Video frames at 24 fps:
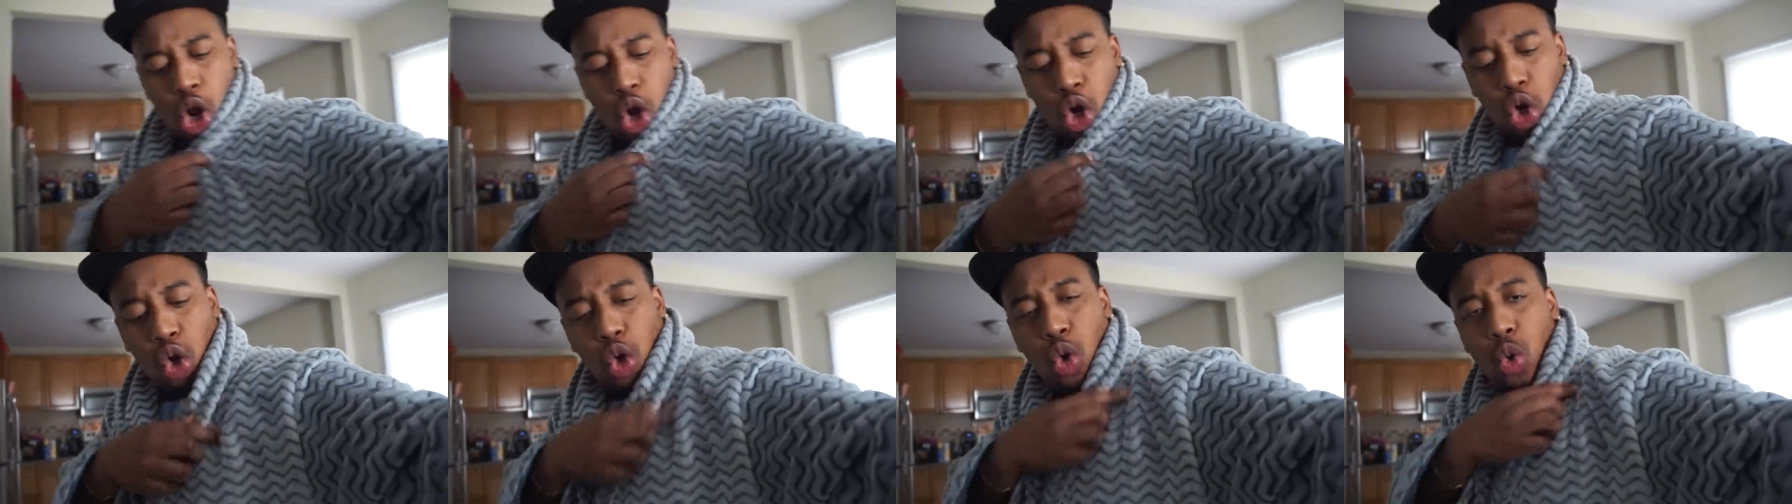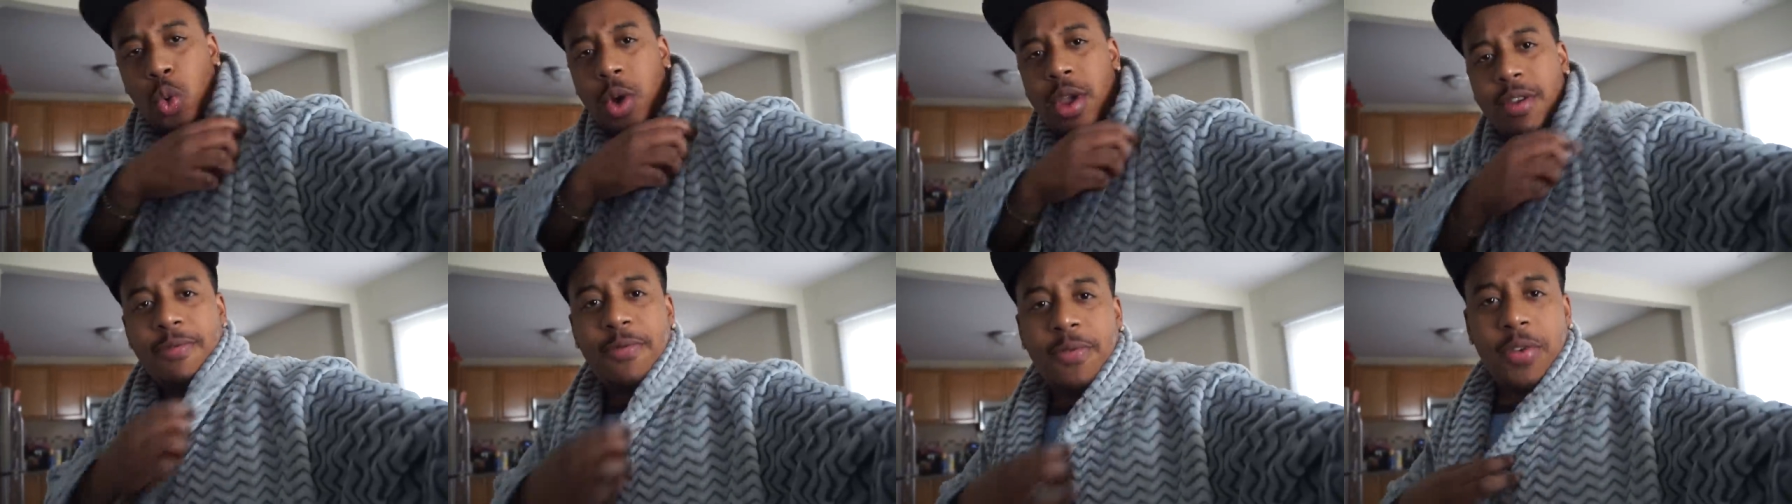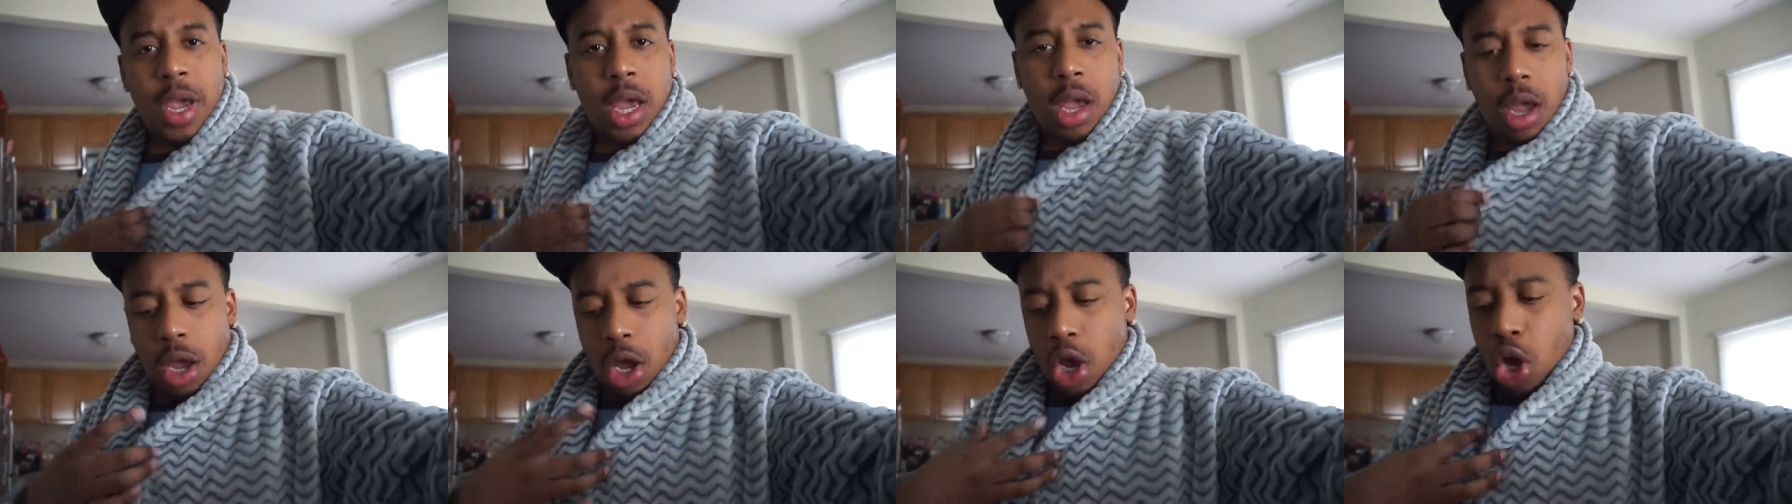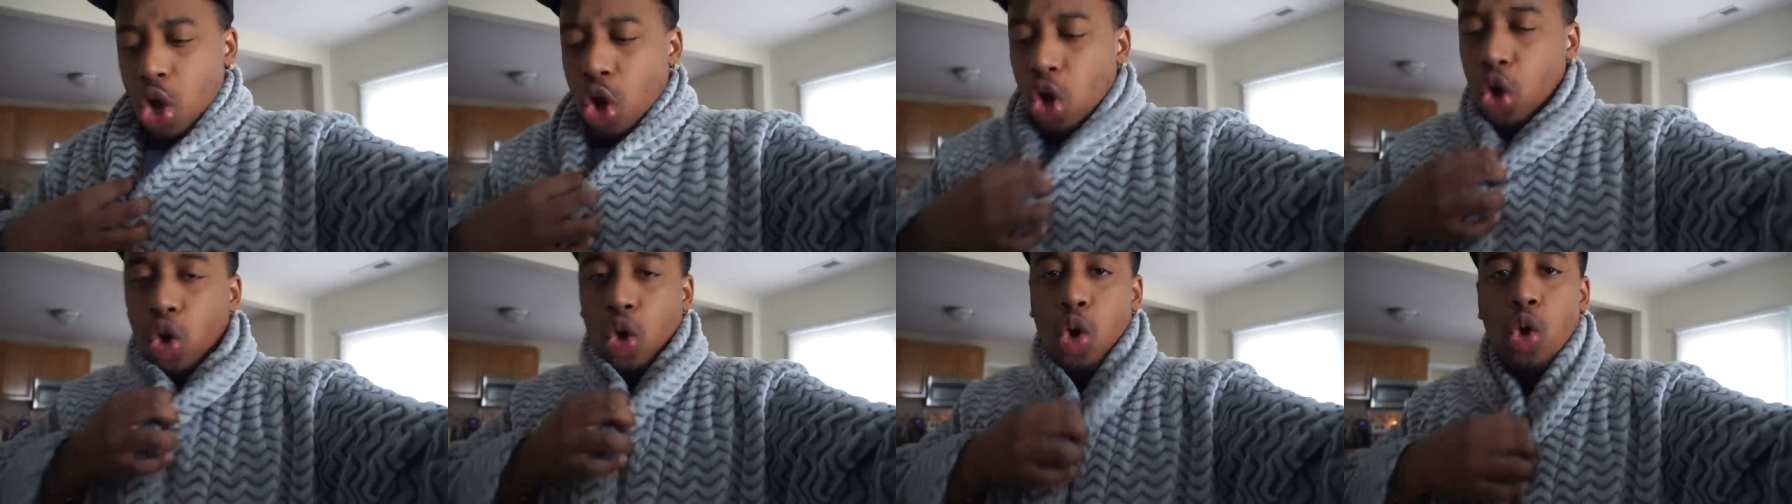Louis
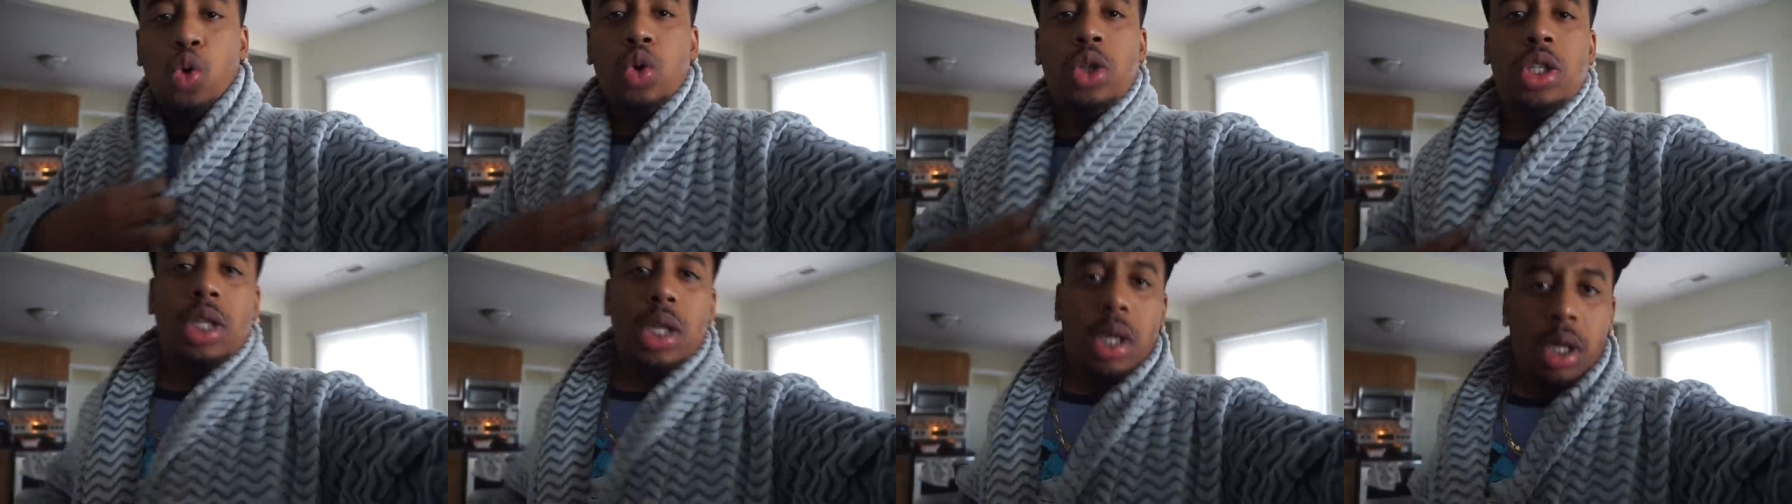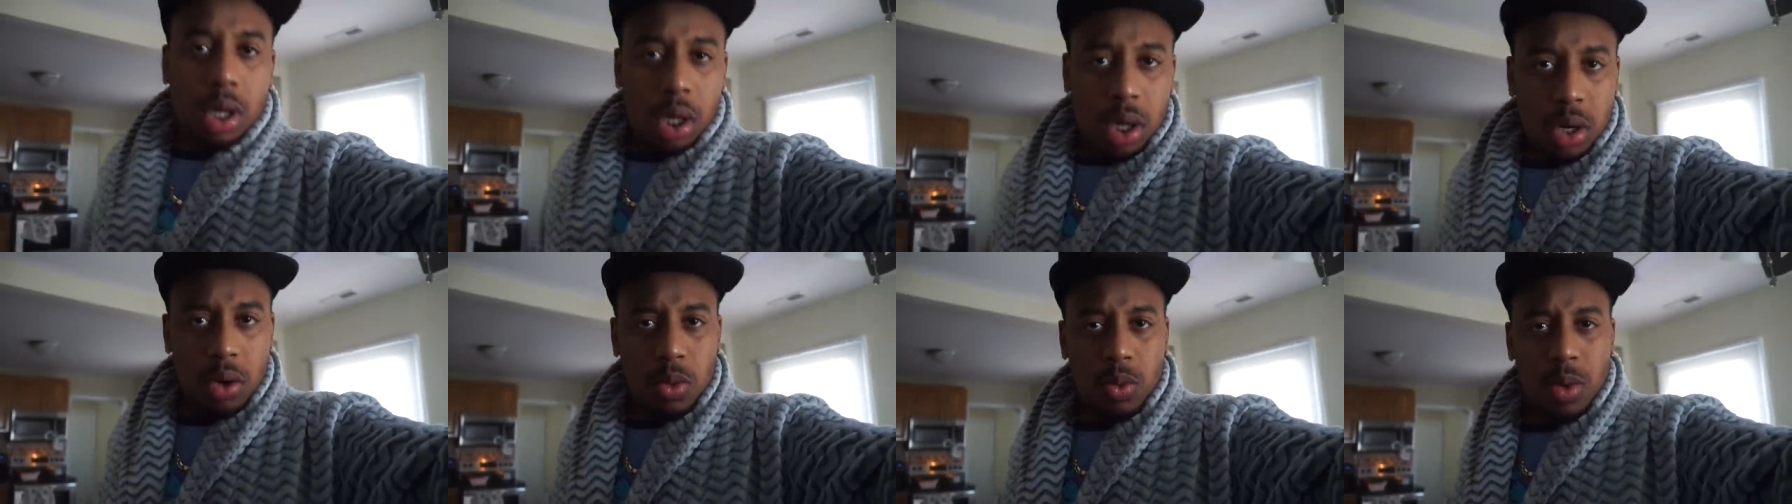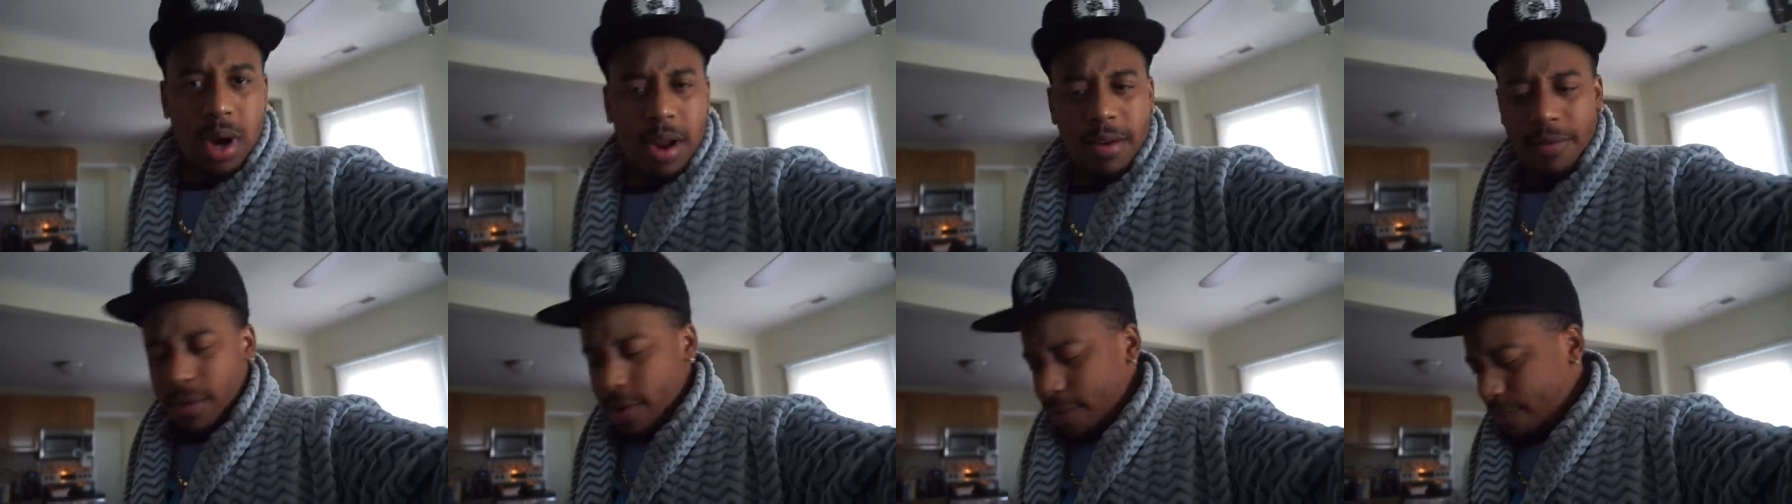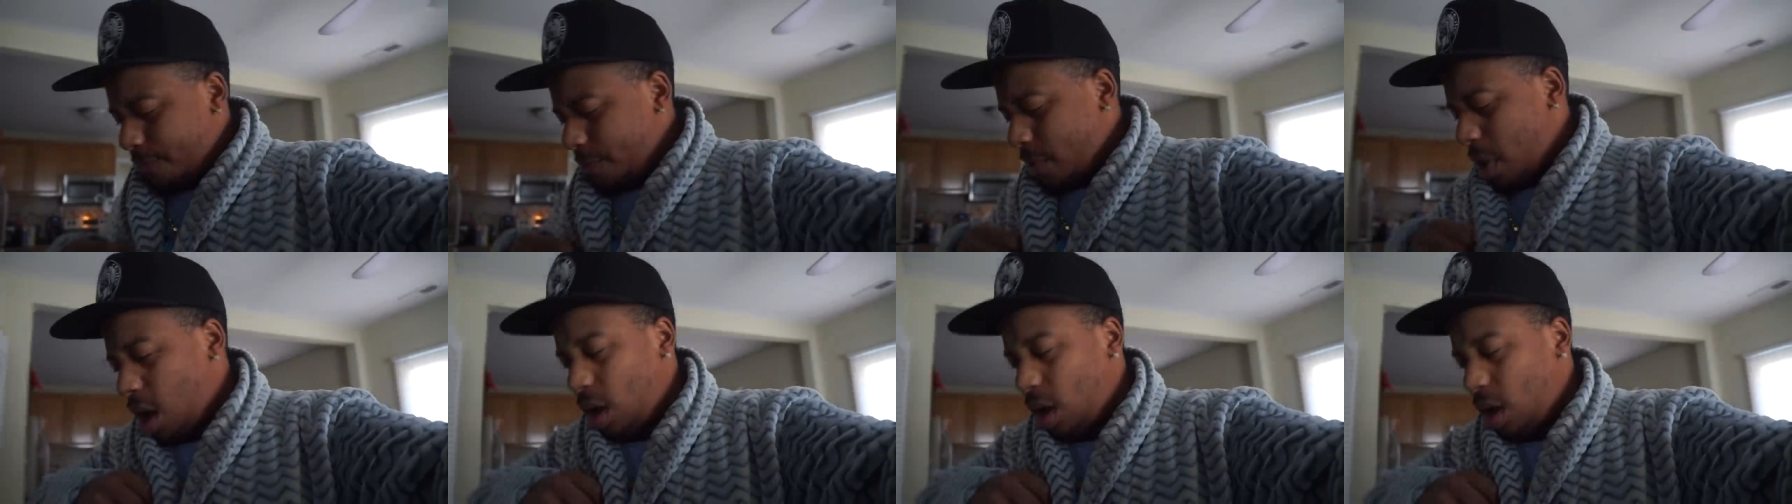V, Gucci, whatever the.